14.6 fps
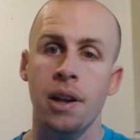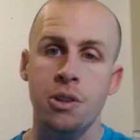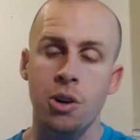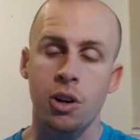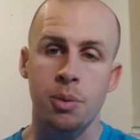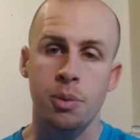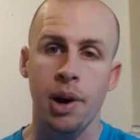I
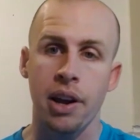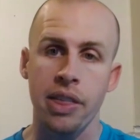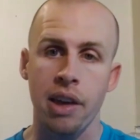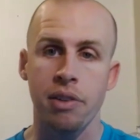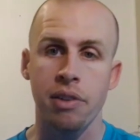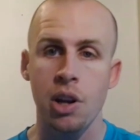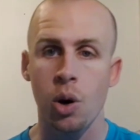talked about in
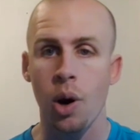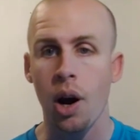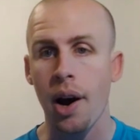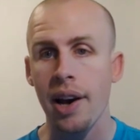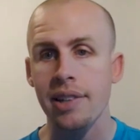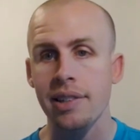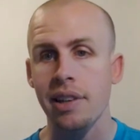that video how
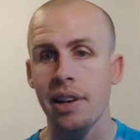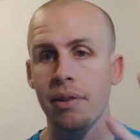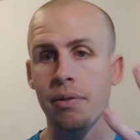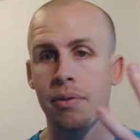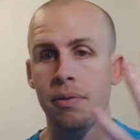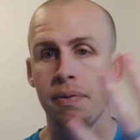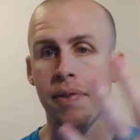I
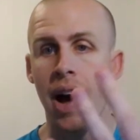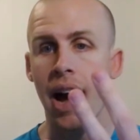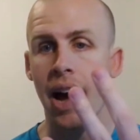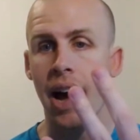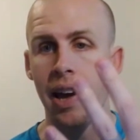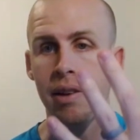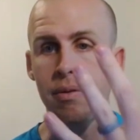sent
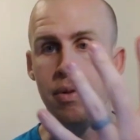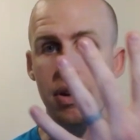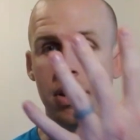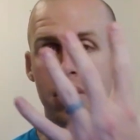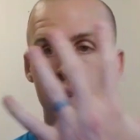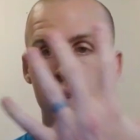five